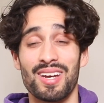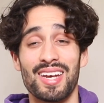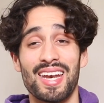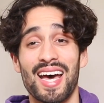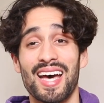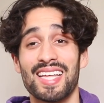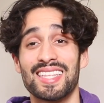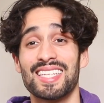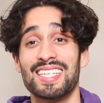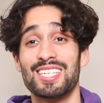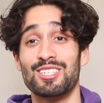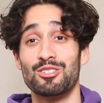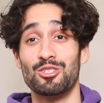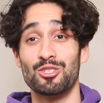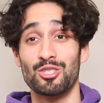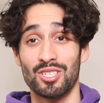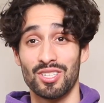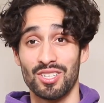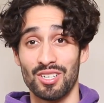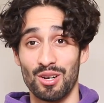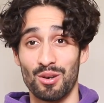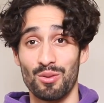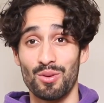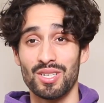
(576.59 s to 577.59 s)
Not that you
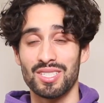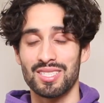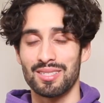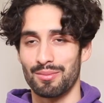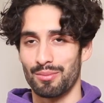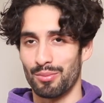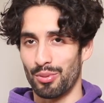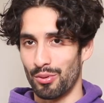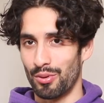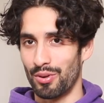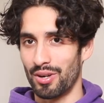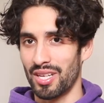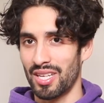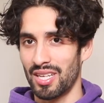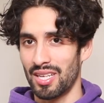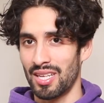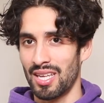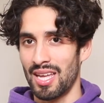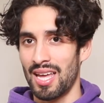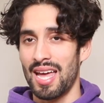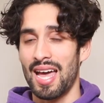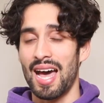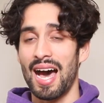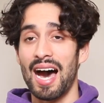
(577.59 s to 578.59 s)
shouldn't know, it's important.
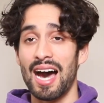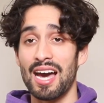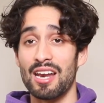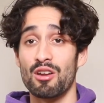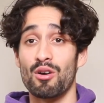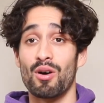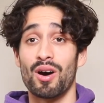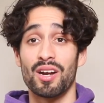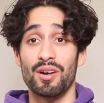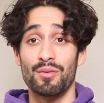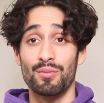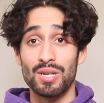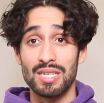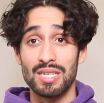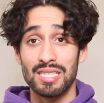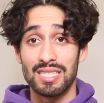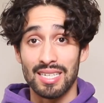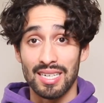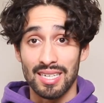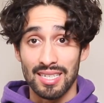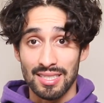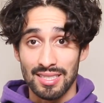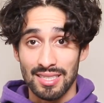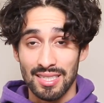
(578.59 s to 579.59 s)
I know how to
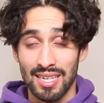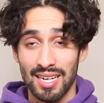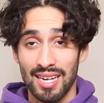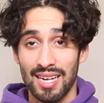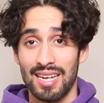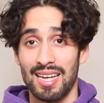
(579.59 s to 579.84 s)
retouch.